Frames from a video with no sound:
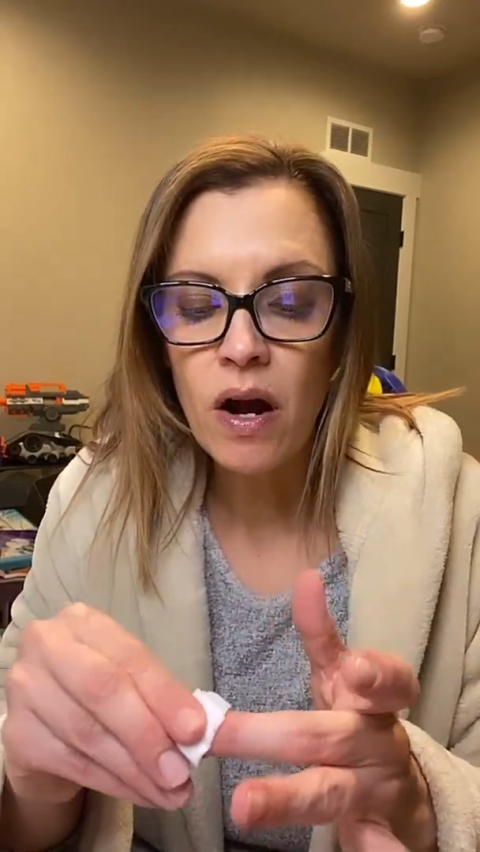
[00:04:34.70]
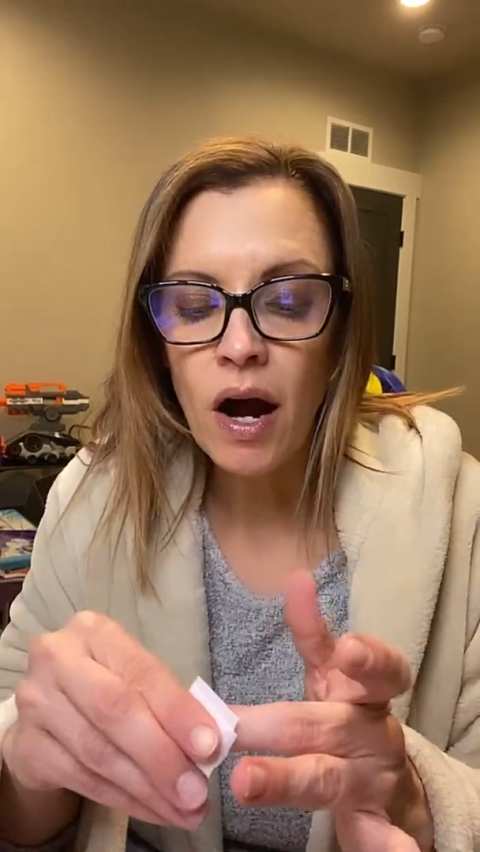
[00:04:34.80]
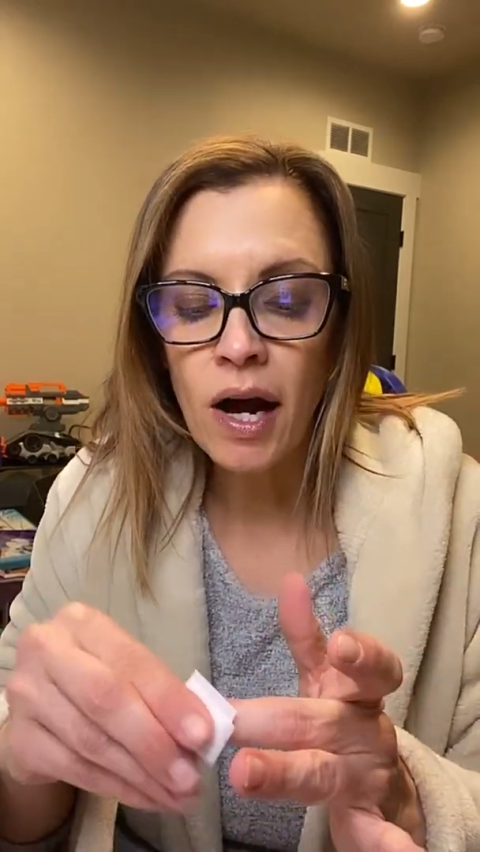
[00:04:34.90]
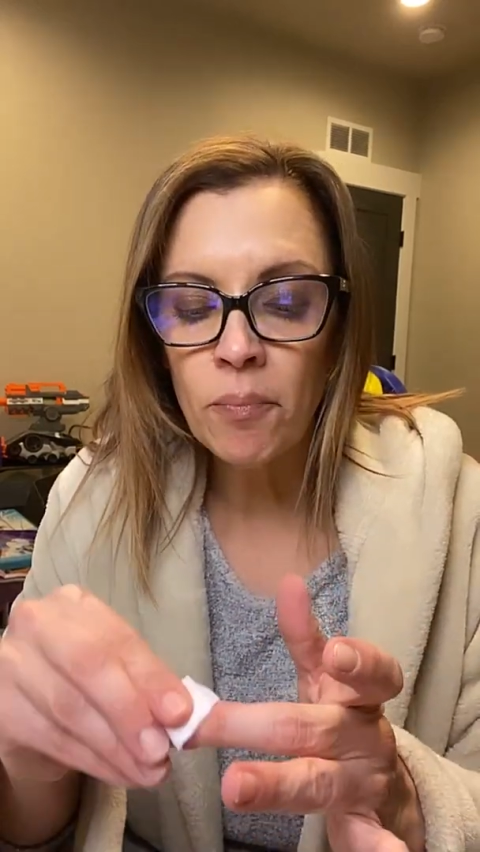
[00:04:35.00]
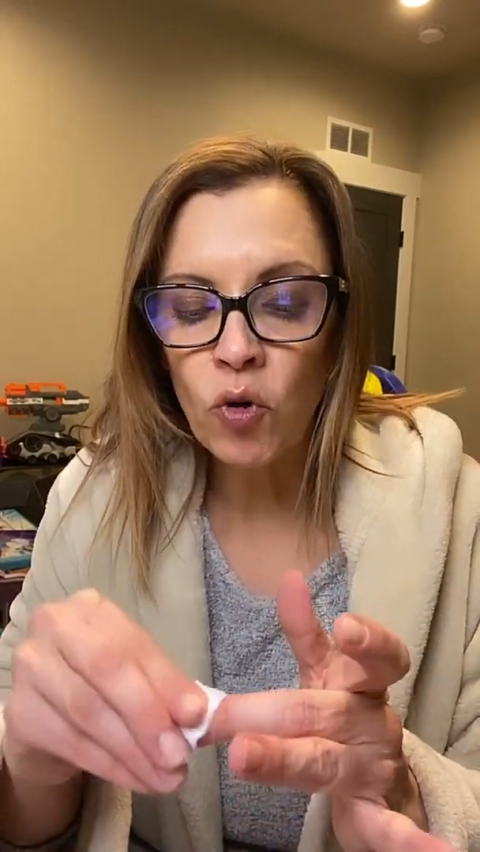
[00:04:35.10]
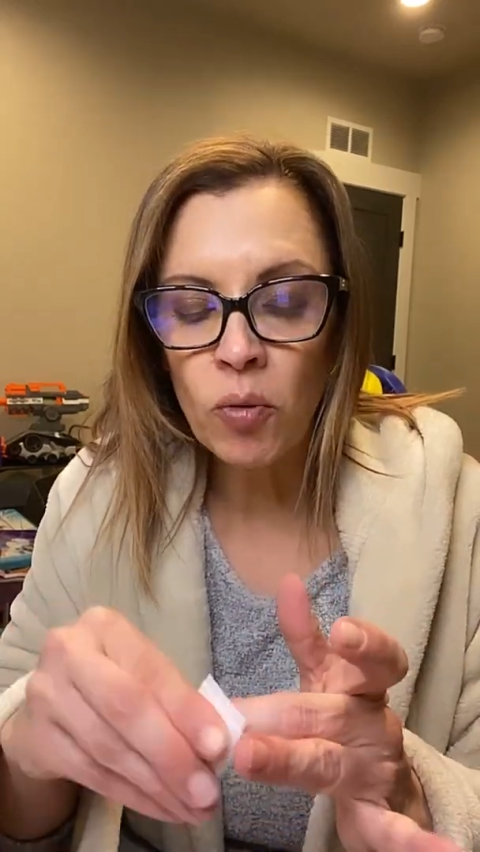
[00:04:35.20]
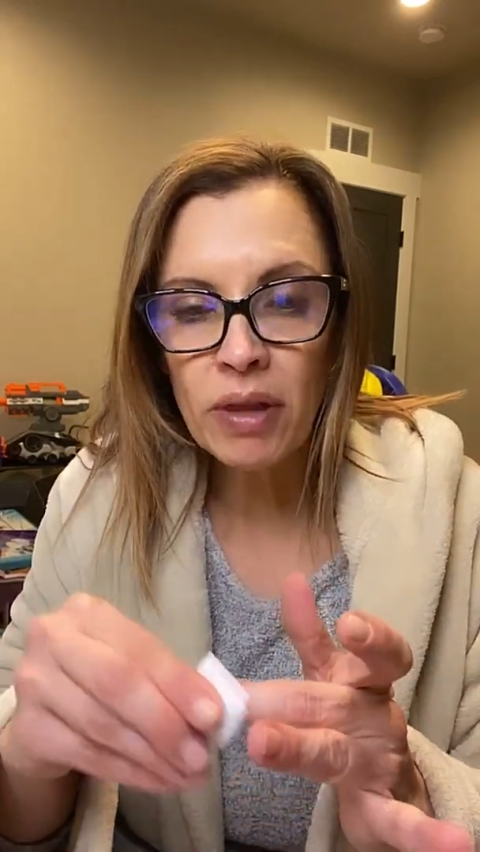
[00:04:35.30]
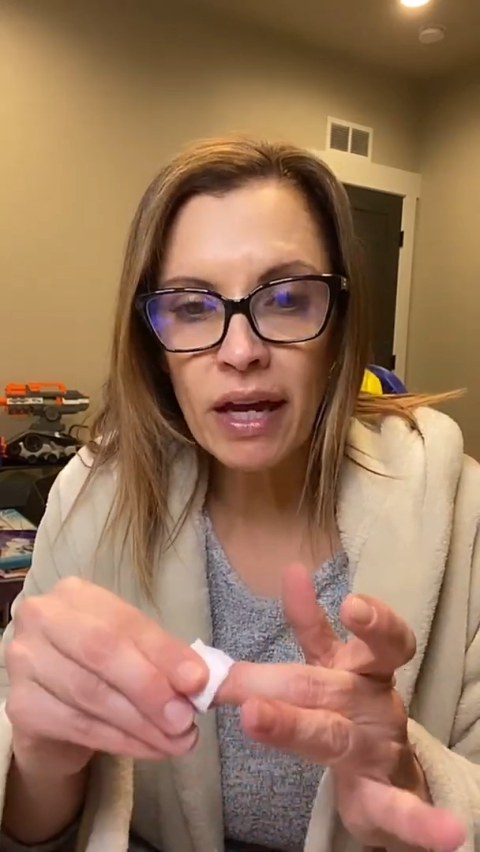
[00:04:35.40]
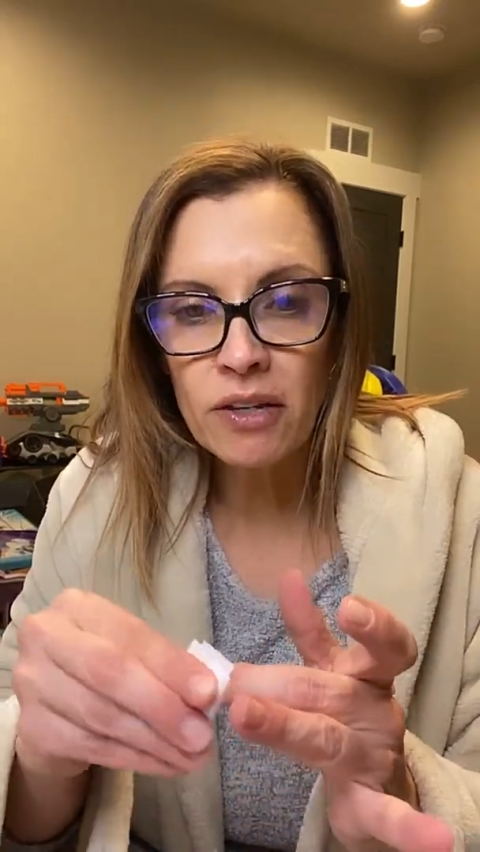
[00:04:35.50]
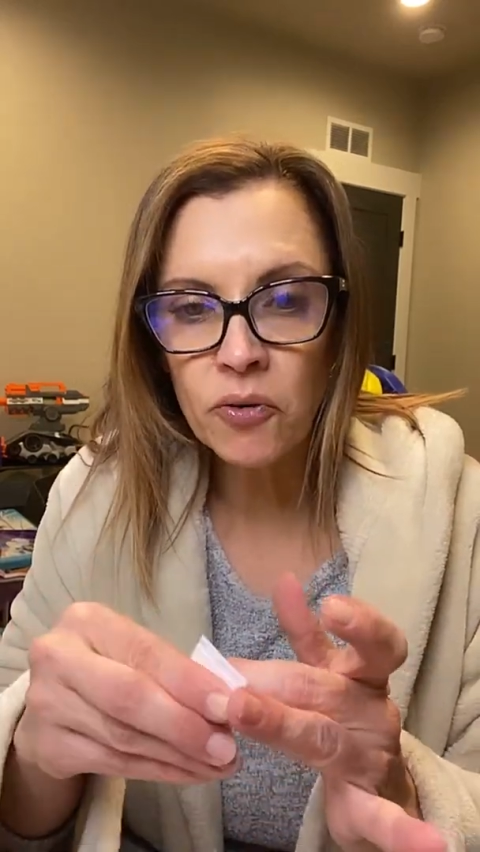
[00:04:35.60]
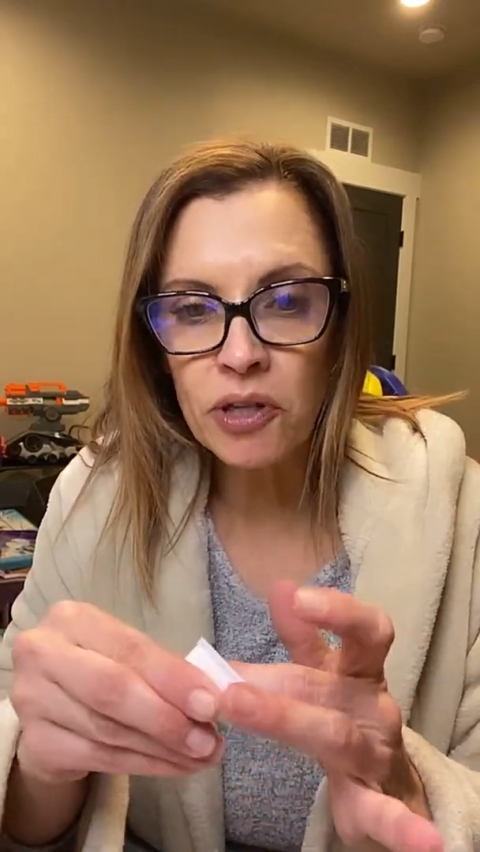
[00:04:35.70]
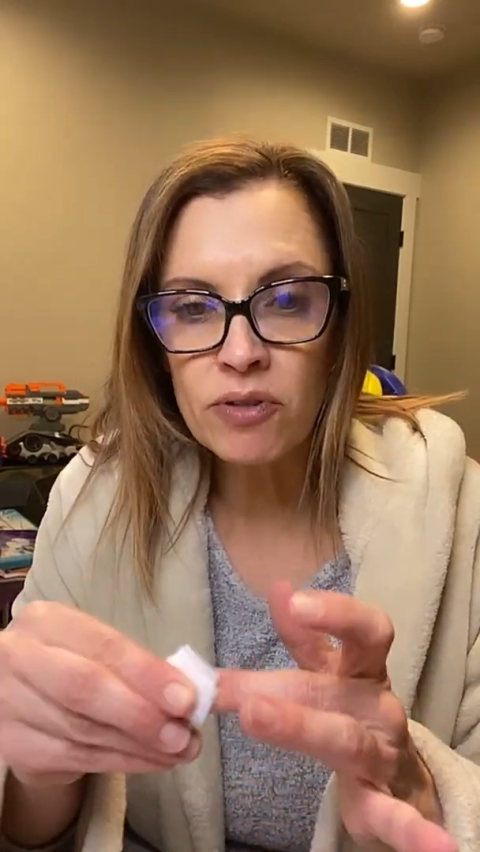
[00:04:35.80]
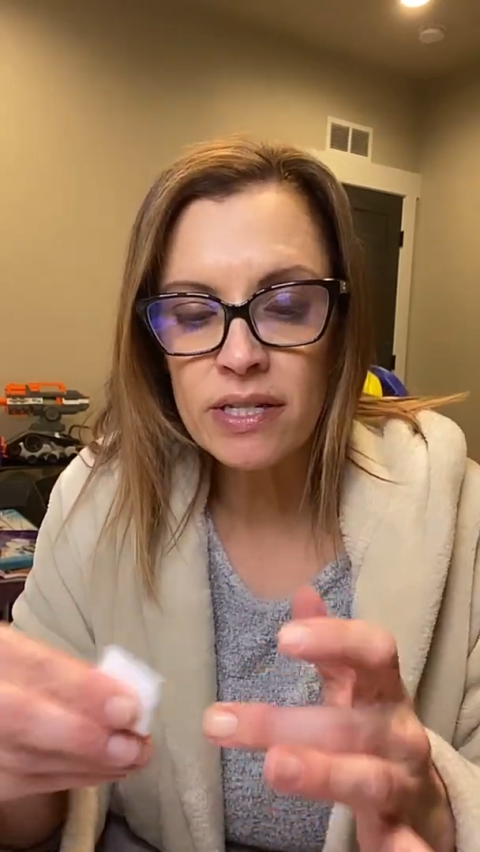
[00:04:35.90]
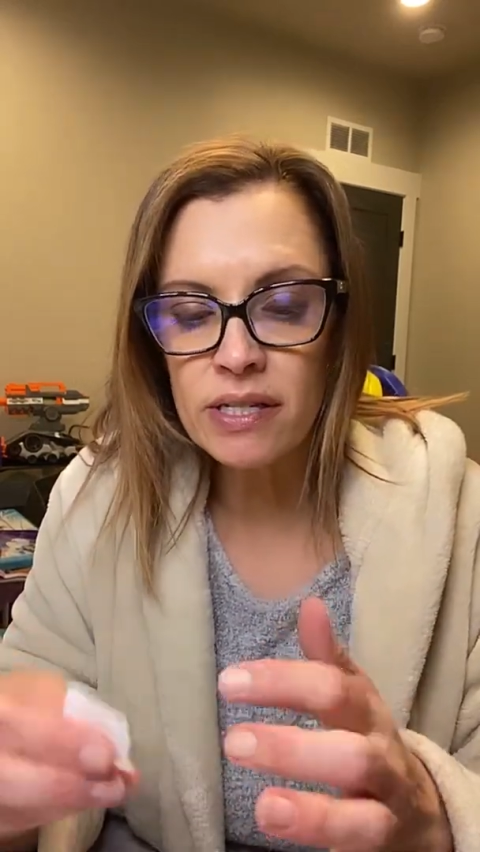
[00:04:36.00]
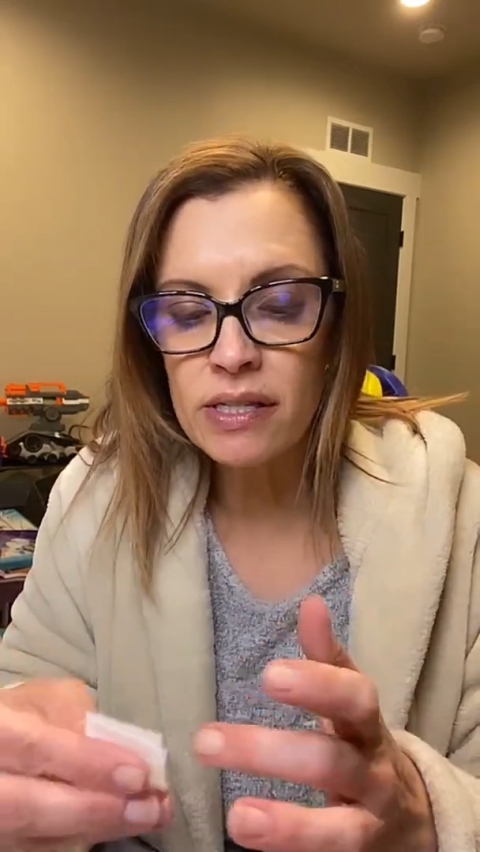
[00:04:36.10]
Normally I don't use
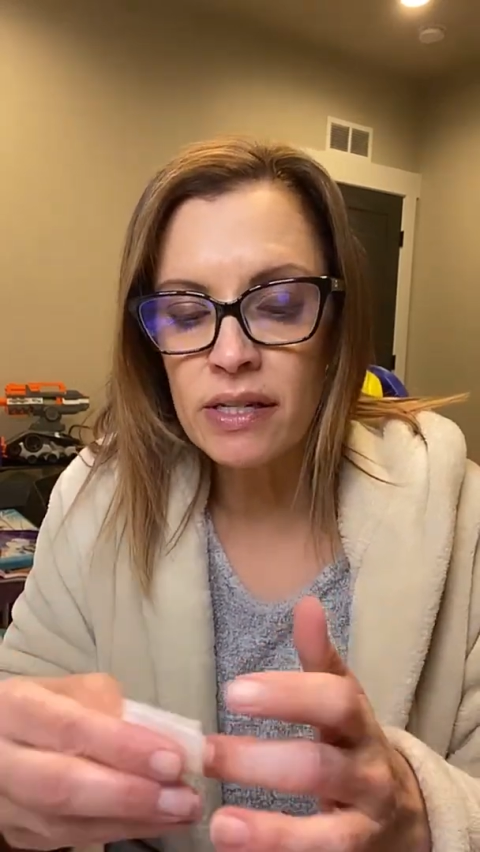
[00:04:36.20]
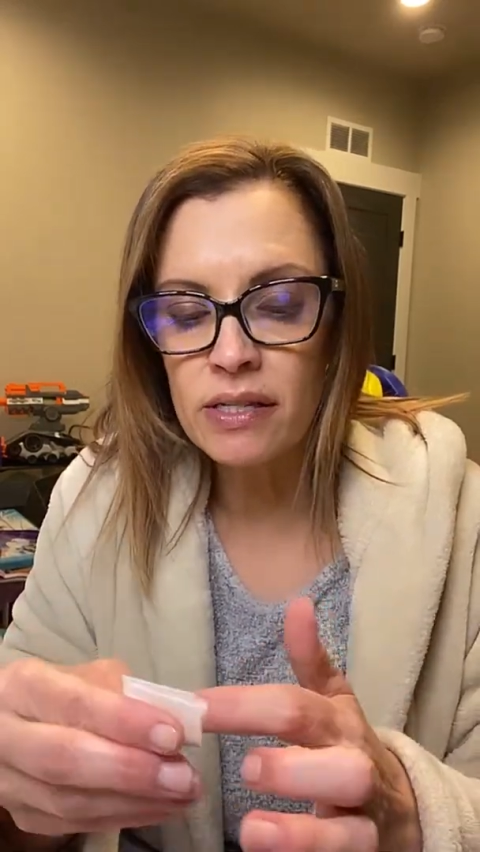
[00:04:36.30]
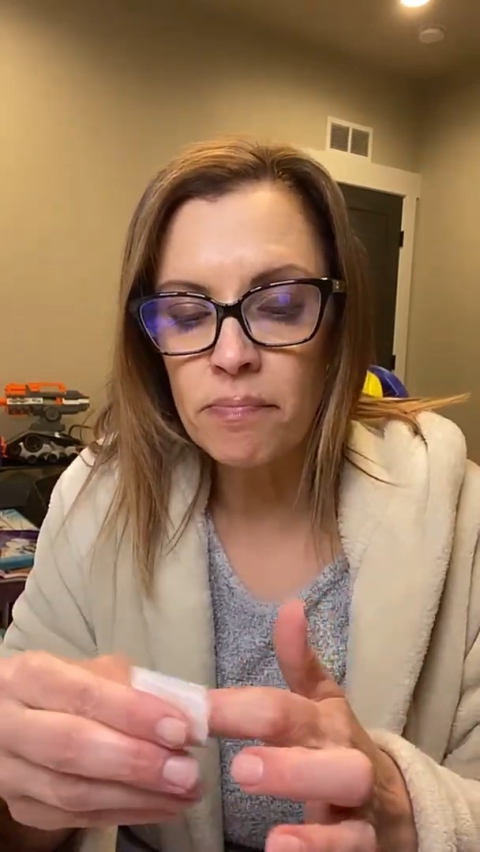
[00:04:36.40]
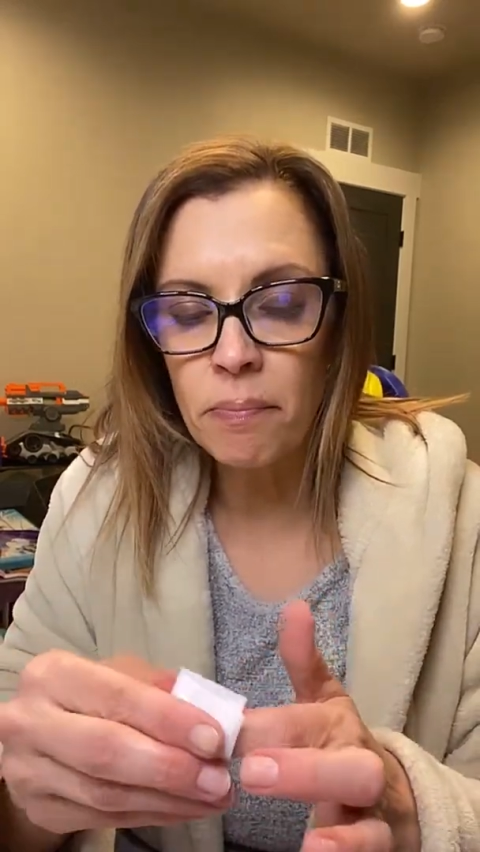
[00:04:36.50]
this because